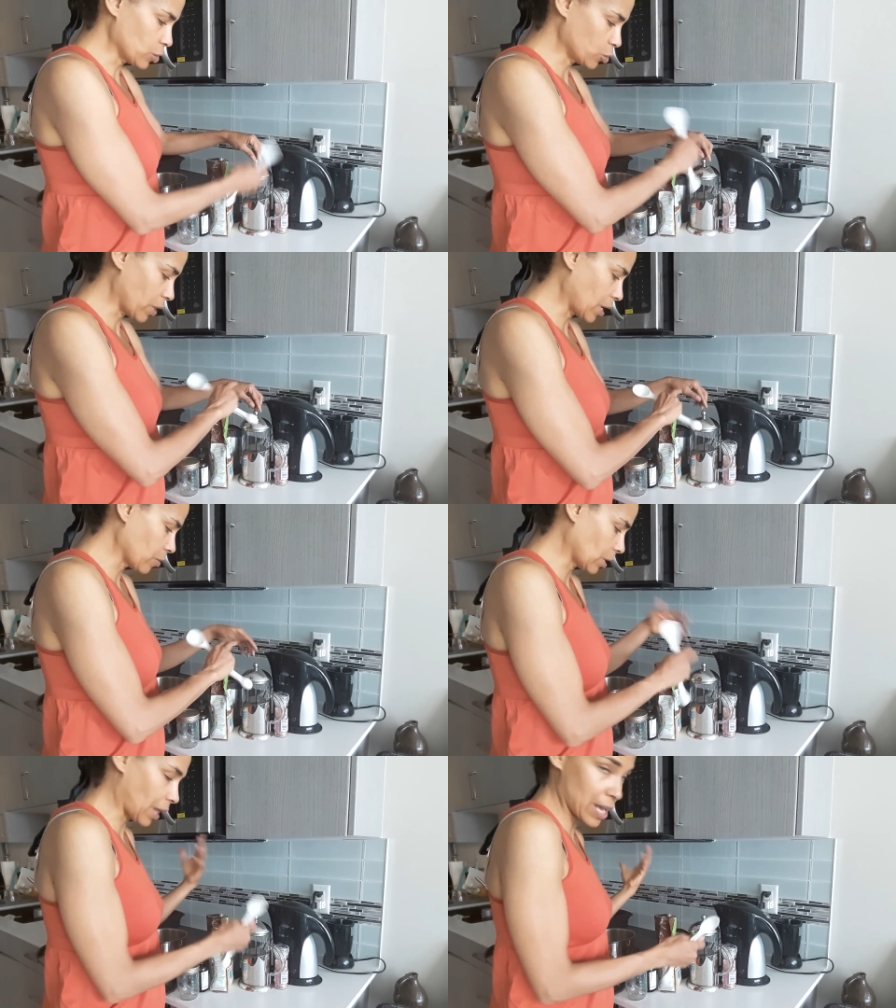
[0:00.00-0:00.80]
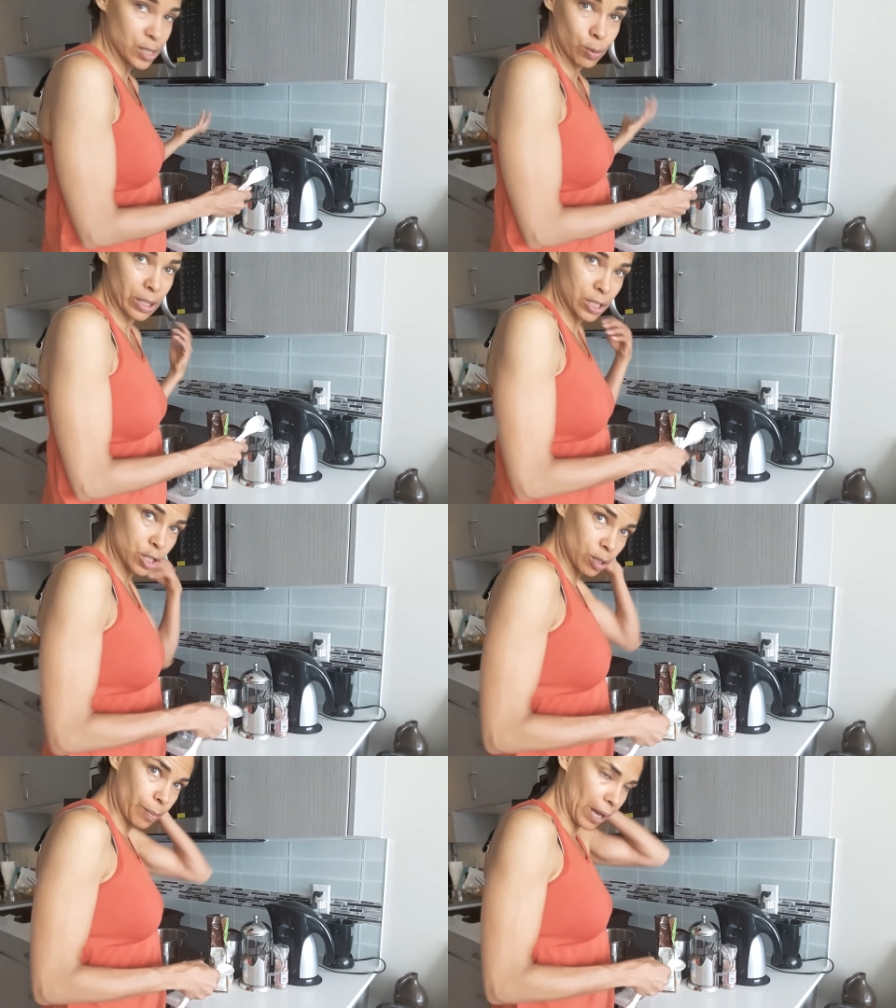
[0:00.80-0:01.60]
strain out the last one
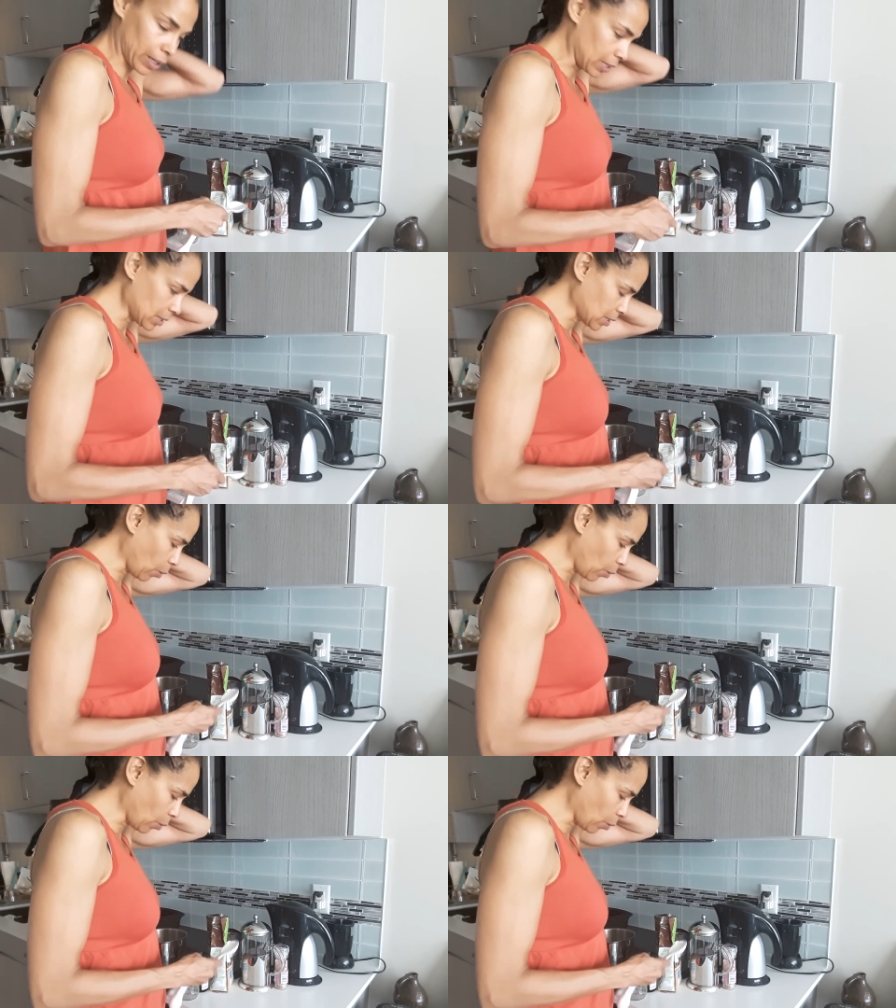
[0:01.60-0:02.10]
into your bucket.